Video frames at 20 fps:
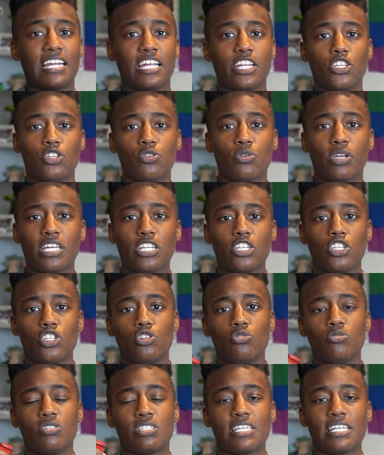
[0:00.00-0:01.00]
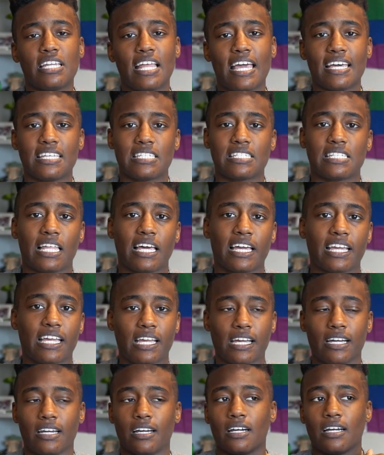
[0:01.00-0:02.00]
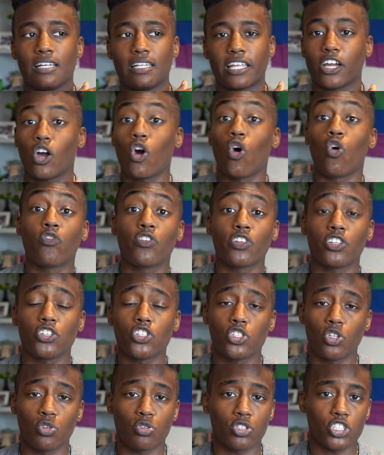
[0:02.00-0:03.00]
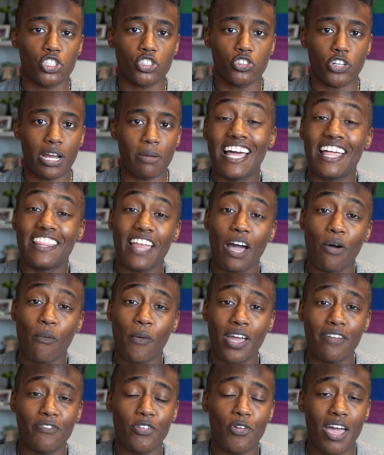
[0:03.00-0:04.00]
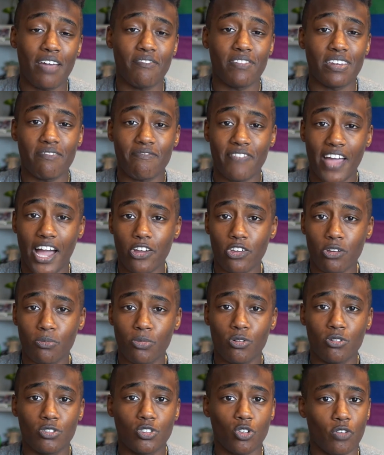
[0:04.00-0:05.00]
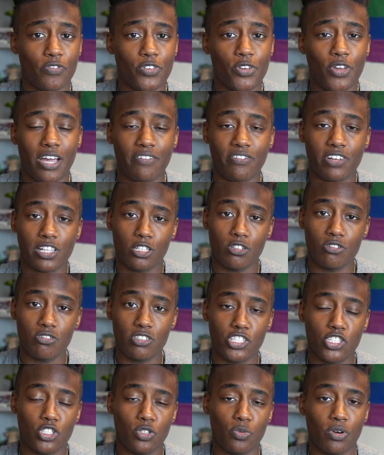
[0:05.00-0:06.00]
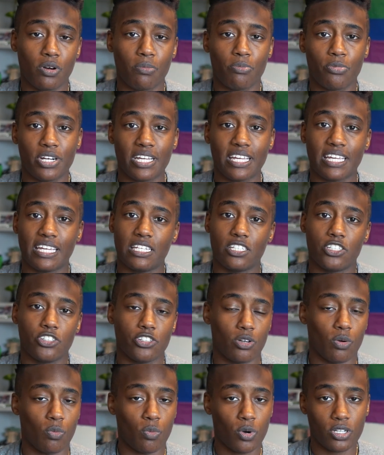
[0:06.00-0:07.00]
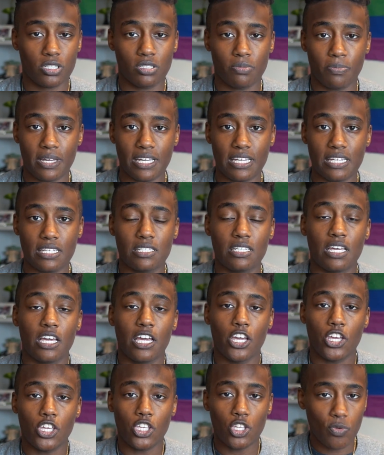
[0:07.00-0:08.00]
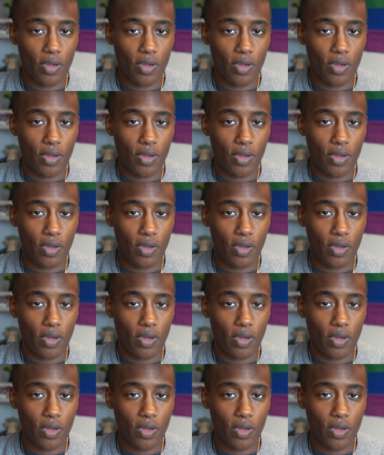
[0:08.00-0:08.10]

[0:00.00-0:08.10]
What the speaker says: and you can use it as like a over-the-shoulder strap. That way, if you have any valuables or if you have clothes that you want to bring into your workspace, you